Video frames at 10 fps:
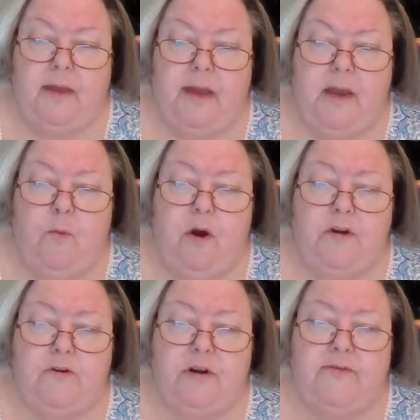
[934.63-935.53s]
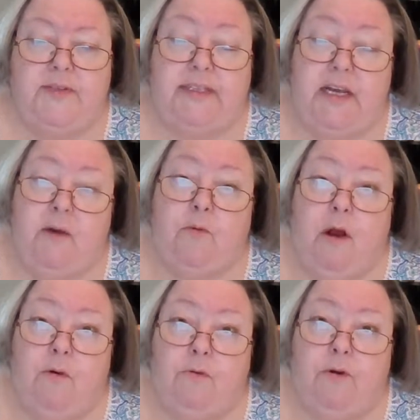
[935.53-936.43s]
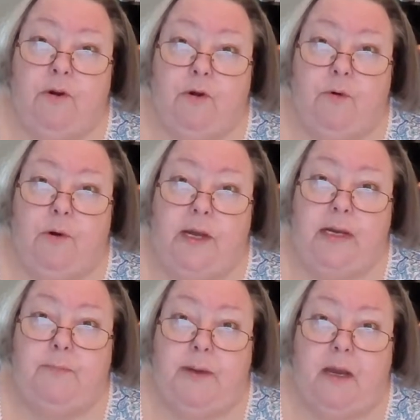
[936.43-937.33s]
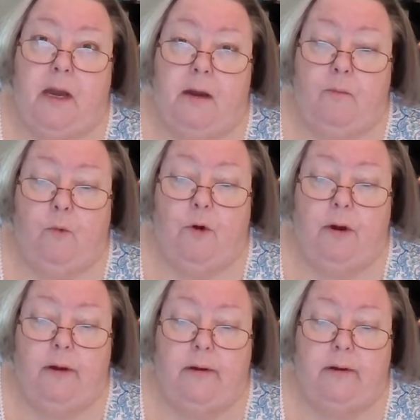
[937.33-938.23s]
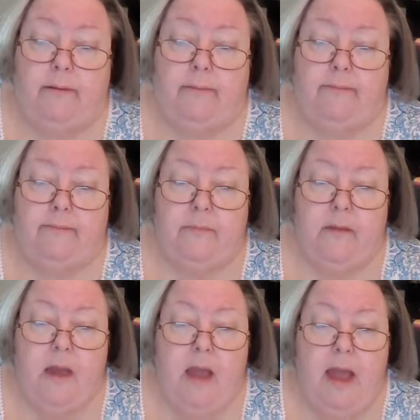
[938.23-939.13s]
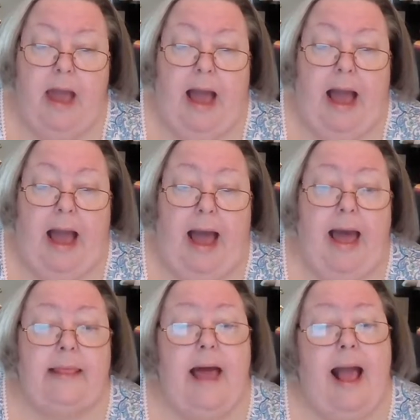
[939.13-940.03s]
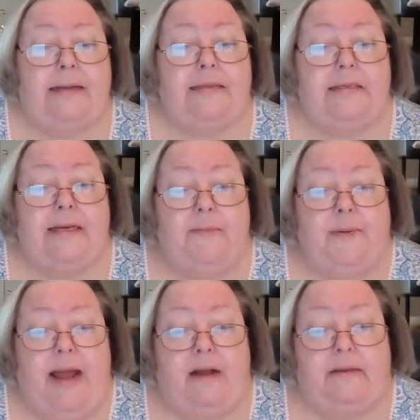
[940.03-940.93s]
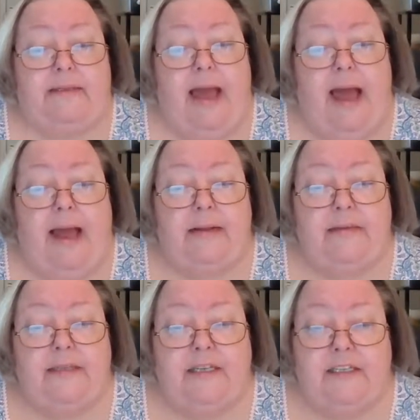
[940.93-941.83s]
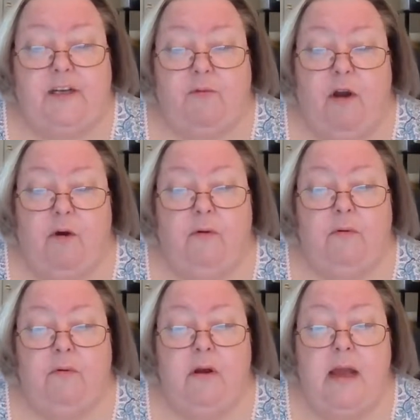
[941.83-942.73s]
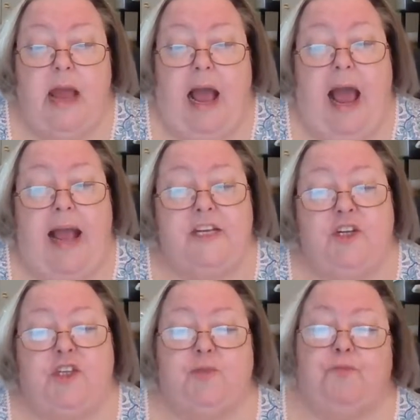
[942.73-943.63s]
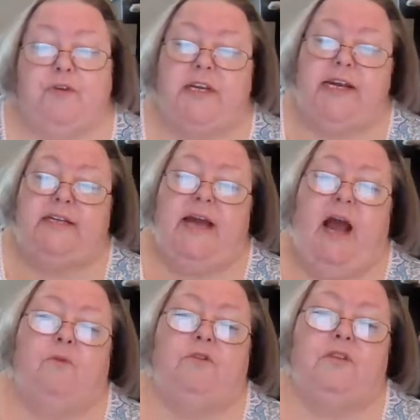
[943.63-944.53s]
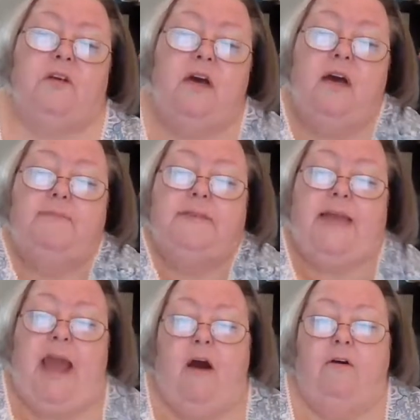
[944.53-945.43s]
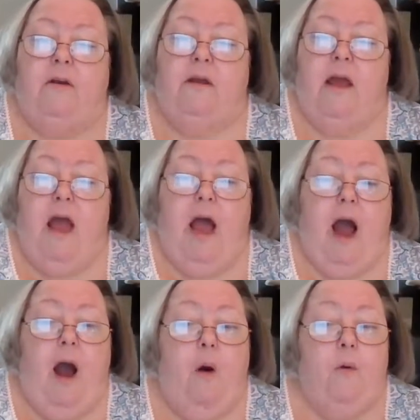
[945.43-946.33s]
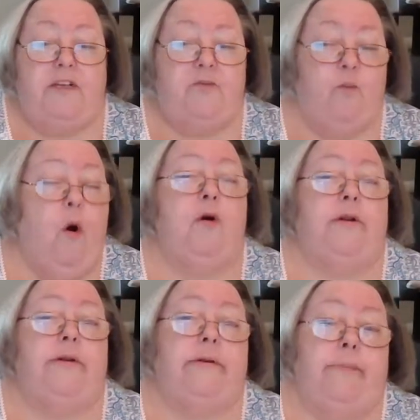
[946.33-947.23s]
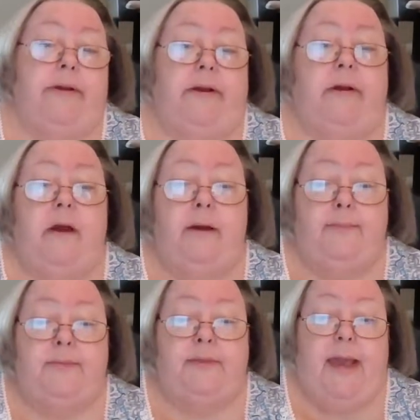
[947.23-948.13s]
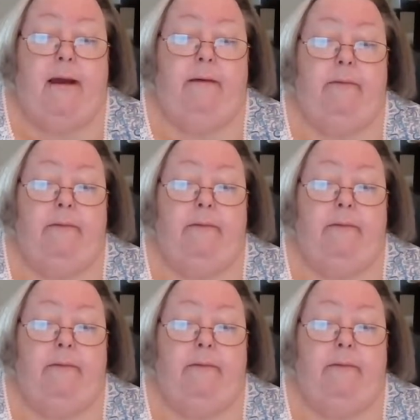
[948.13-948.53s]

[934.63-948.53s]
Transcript: He wondered if Zero knew he'd become one. I like sleeping outside, said Zero. I used to pretend I was a Cub Scout. I always wanted to be a Cub Scout.